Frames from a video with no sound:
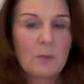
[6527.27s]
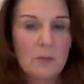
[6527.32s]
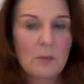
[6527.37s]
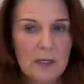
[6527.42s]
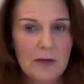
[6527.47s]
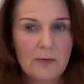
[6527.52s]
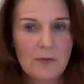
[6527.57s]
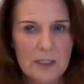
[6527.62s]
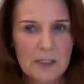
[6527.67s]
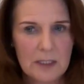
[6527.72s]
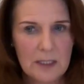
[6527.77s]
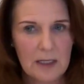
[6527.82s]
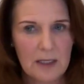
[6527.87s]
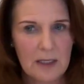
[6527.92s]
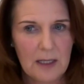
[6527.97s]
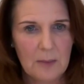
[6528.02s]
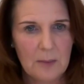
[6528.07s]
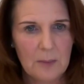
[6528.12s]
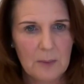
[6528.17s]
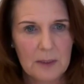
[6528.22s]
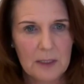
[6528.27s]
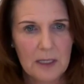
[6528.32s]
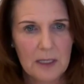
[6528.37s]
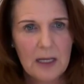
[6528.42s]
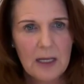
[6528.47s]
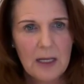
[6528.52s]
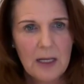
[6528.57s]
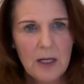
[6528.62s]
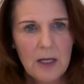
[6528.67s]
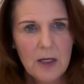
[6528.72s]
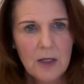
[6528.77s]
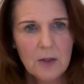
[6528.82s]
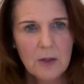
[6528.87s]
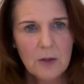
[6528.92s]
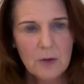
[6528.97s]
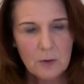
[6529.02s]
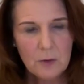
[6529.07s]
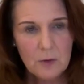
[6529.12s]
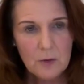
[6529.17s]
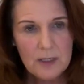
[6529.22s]
We never say that, but
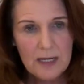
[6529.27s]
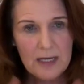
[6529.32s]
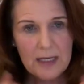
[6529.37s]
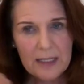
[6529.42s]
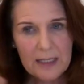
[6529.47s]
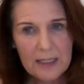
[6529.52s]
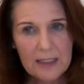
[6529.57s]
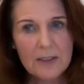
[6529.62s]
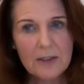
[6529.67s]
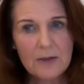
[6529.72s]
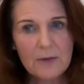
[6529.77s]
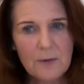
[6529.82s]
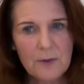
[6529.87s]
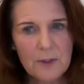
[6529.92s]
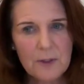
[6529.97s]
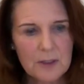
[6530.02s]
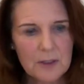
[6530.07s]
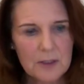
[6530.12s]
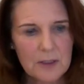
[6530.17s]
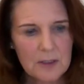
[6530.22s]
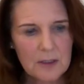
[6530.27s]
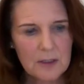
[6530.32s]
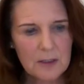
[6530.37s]
creating a different